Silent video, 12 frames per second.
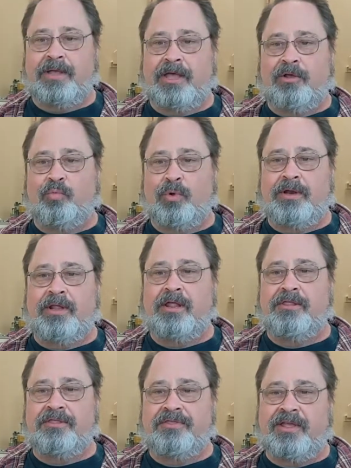And one of
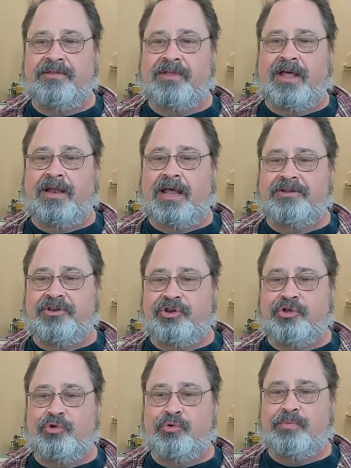the other things I like to
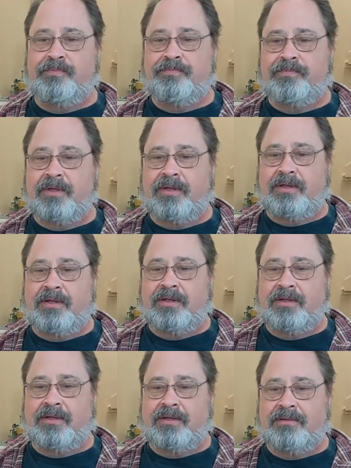do
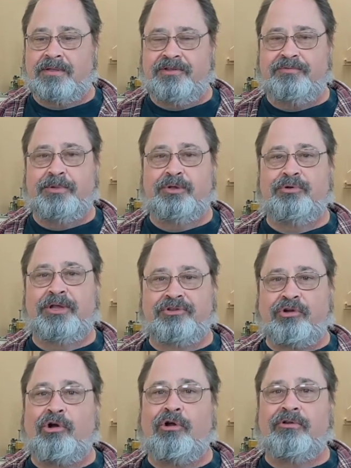is build
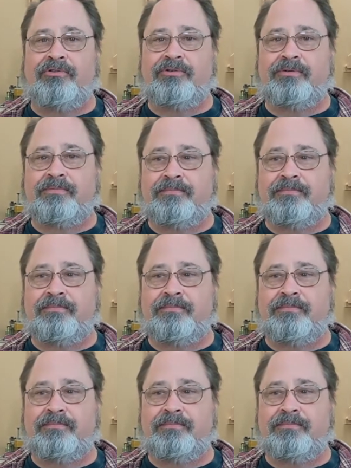guitars.